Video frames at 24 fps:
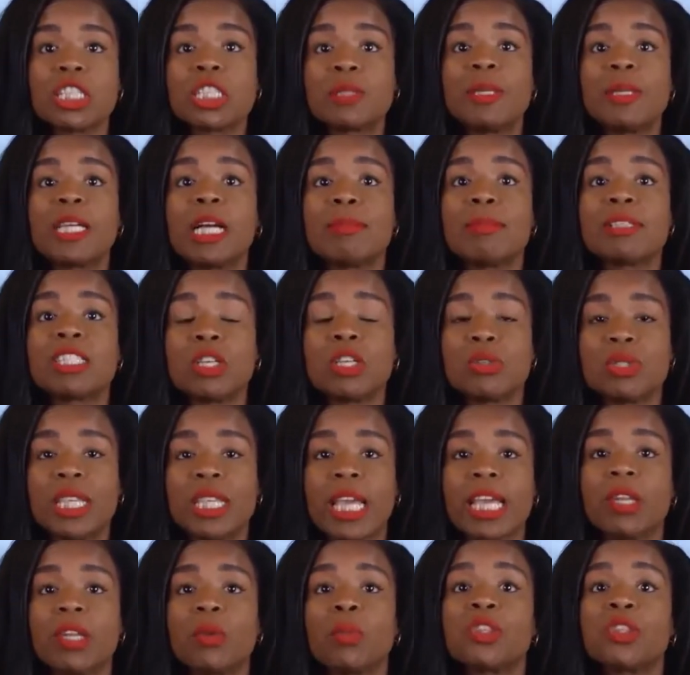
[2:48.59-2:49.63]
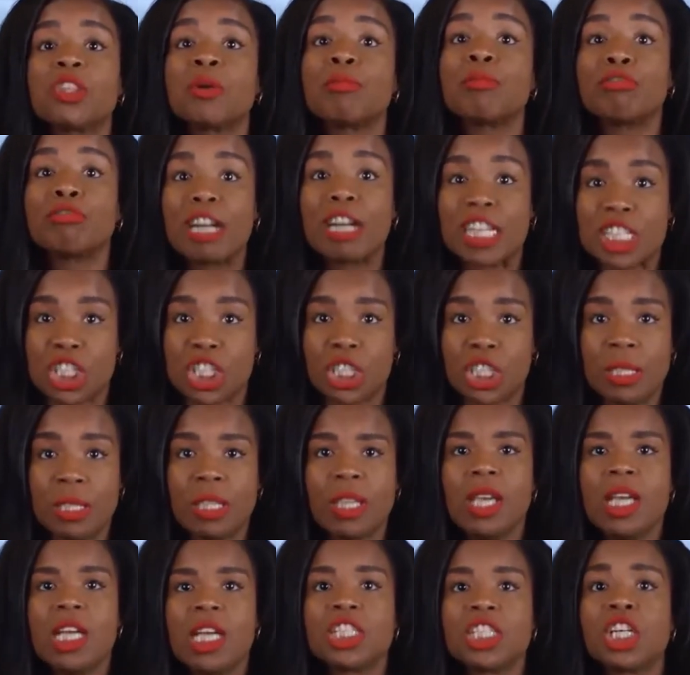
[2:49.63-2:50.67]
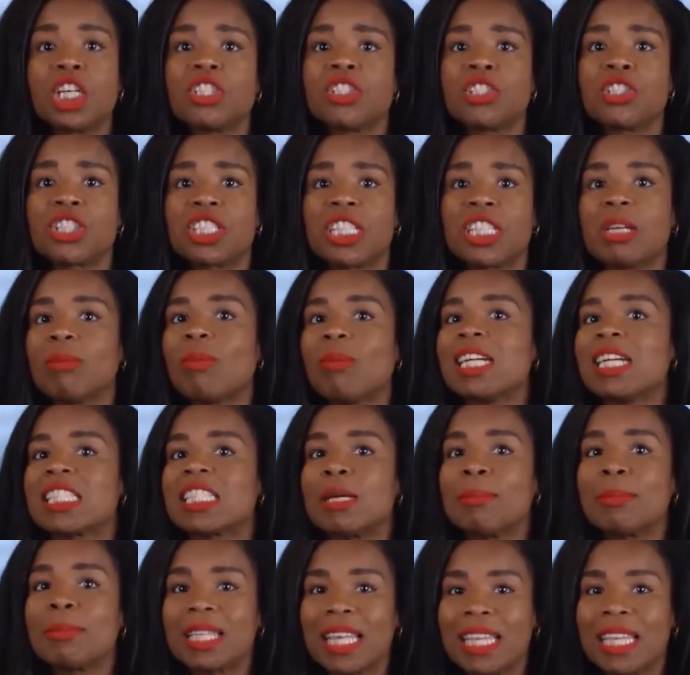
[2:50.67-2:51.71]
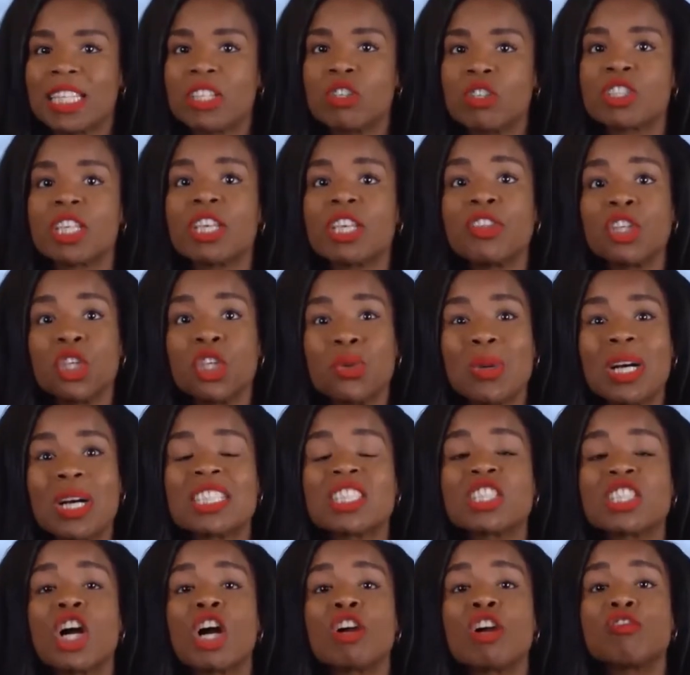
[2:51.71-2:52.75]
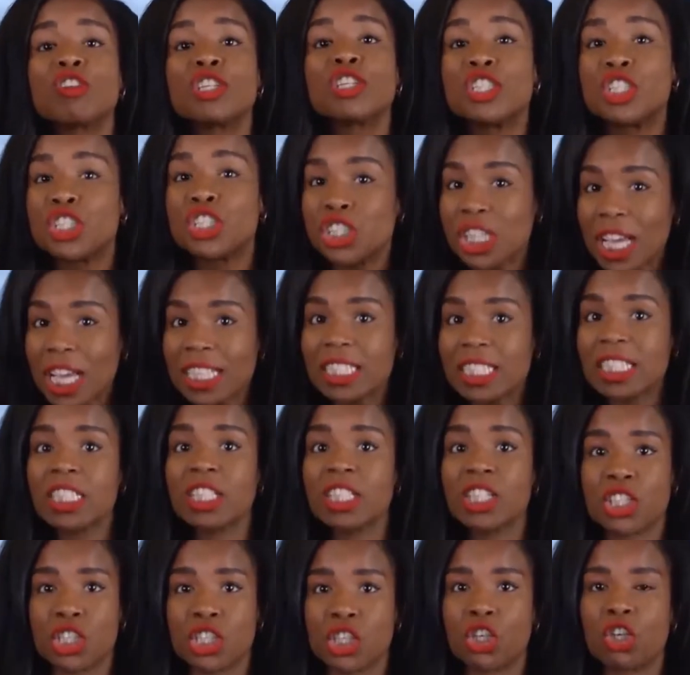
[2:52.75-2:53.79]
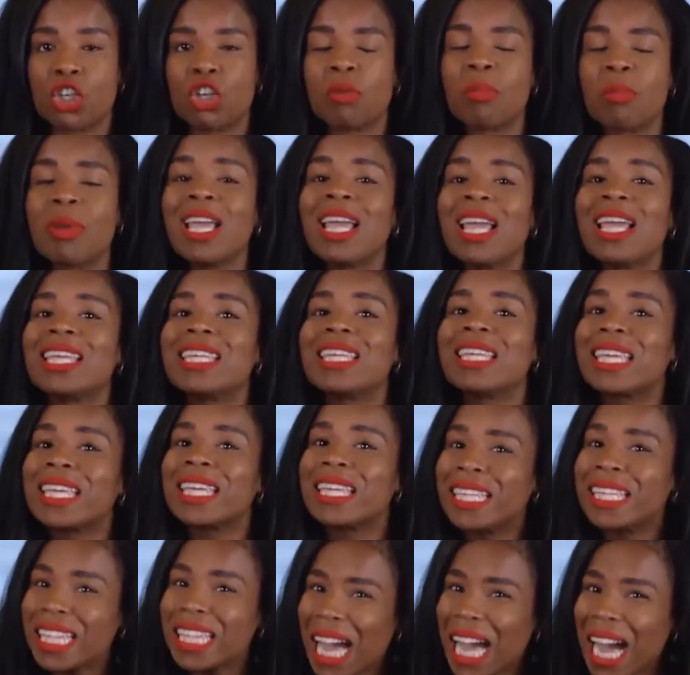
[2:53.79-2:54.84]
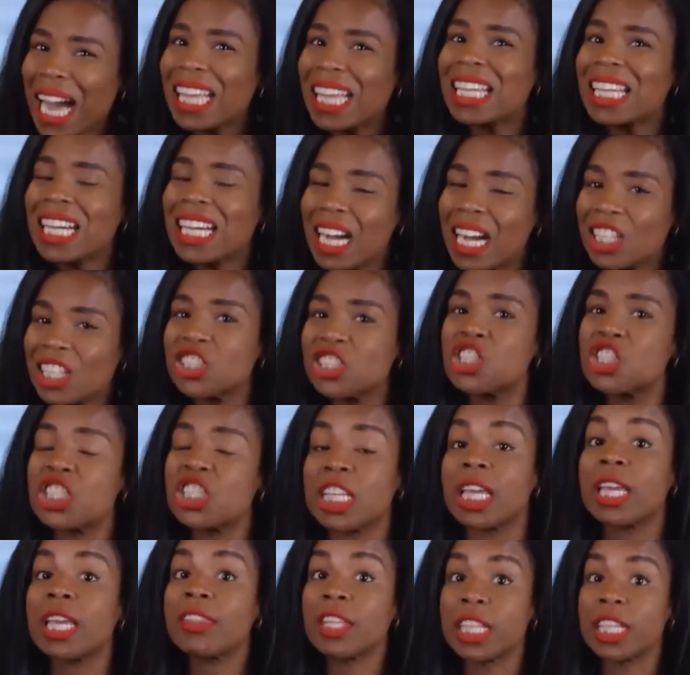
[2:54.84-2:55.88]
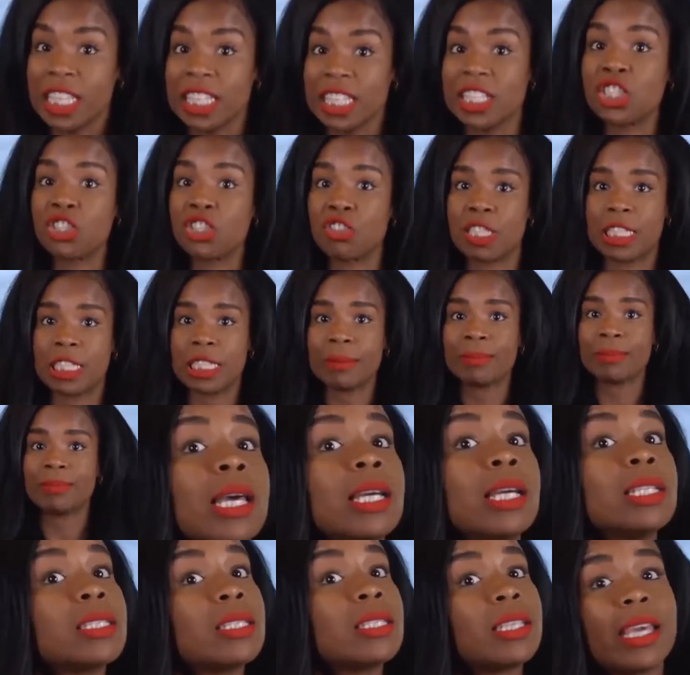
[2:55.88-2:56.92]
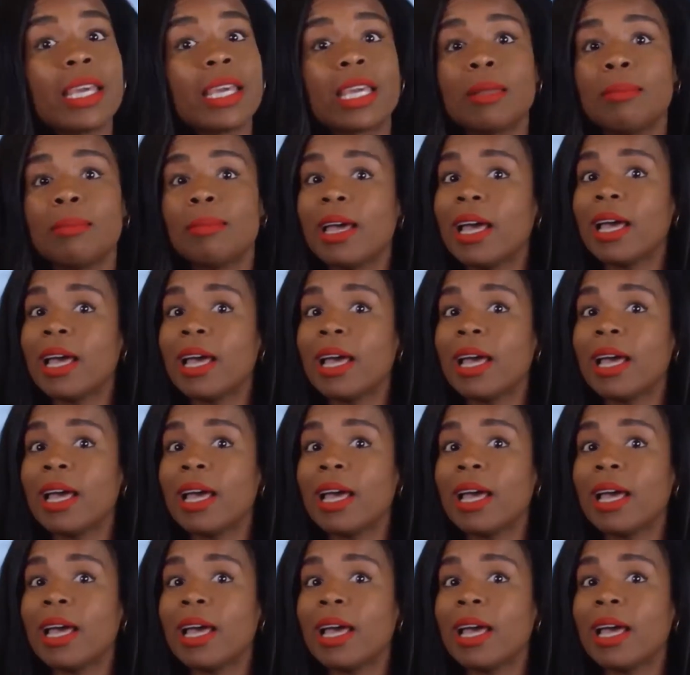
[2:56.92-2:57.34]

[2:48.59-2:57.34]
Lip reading: it's become associated with oppression. To understand why some millennials in the US are rejecting the term, you gotta understand the history. Let's take it